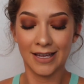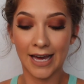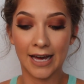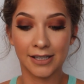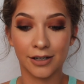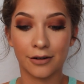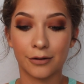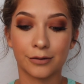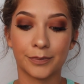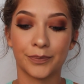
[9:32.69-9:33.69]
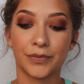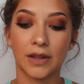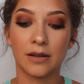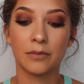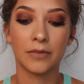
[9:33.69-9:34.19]
Yeah, so
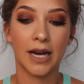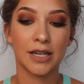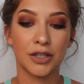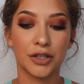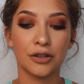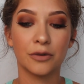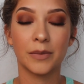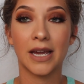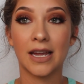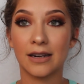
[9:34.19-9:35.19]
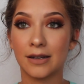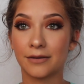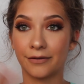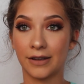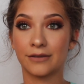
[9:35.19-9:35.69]
my two main
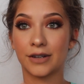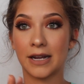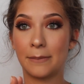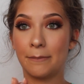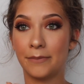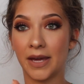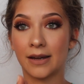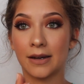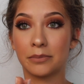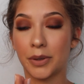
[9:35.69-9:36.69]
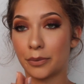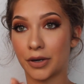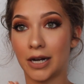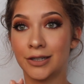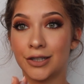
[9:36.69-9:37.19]
favorite makeup
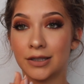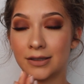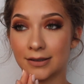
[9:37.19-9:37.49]
brush